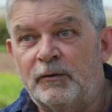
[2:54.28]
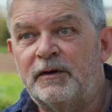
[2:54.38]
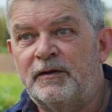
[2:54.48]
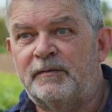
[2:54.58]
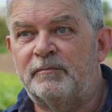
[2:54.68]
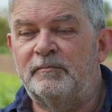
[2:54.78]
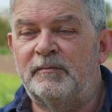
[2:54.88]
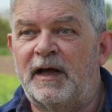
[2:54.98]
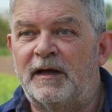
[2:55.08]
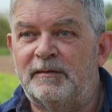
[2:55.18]
well as
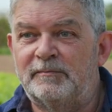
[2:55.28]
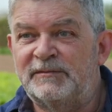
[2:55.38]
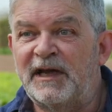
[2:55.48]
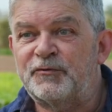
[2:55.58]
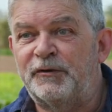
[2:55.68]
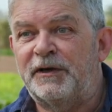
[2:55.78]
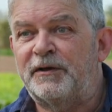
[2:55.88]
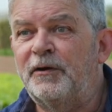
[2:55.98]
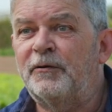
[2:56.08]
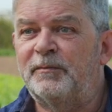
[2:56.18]
um, naturally
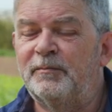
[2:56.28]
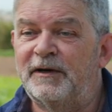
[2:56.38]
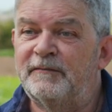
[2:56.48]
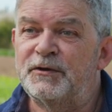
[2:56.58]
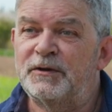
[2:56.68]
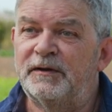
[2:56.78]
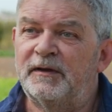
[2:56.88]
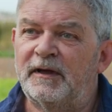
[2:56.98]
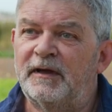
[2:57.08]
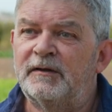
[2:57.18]
occurring beneficial
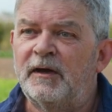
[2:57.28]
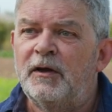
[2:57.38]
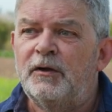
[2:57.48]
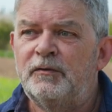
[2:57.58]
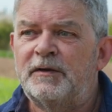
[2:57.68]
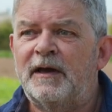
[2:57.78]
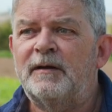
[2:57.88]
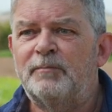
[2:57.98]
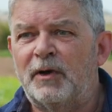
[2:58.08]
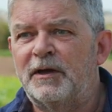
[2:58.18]
insects, you
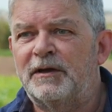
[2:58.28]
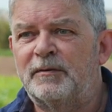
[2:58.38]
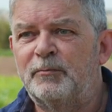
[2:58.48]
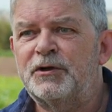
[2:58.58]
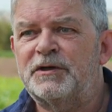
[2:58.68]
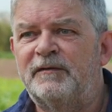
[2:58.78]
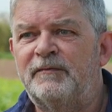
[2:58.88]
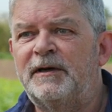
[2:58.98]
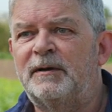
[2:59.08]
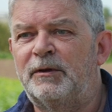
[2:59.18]
can buy commercially
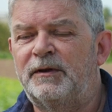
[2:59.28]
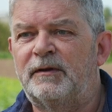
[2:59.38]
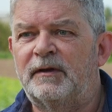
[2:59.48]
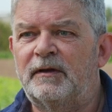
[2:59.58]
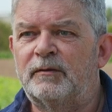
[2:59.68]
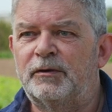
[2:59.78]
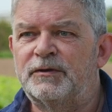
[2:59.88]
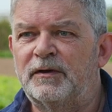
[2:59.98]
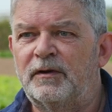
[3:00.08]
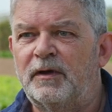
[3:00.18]
available insects
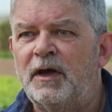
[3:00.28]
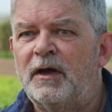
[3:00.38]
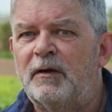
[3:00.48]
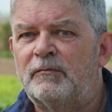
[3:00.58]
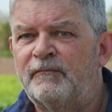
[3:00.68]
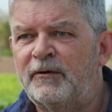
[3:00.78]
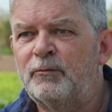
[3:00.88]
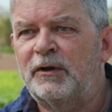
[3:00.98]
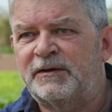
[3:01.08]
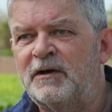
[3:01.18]
which are very
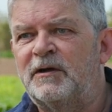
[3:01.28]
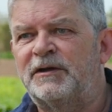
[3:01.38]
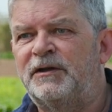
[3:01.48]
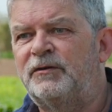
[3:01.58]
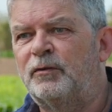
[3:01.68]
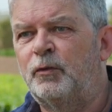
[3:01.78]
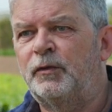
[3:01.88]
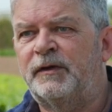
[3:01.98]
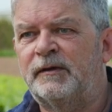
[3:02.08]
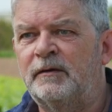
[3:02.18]
well targeted
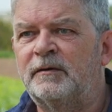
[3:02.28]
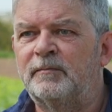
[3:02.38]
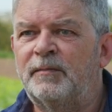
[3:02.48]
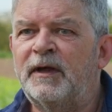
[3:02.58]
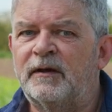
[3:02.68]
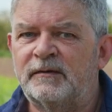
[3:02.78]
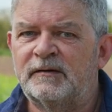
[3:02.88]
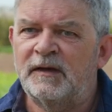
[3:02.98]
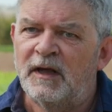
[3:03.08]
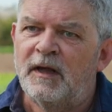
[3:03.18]
towards certain
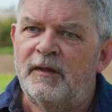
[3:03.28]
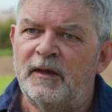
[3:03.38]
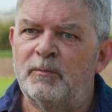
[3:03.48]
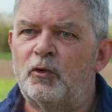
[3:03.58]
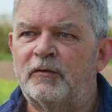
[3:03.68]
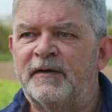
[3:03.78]
pests. They're more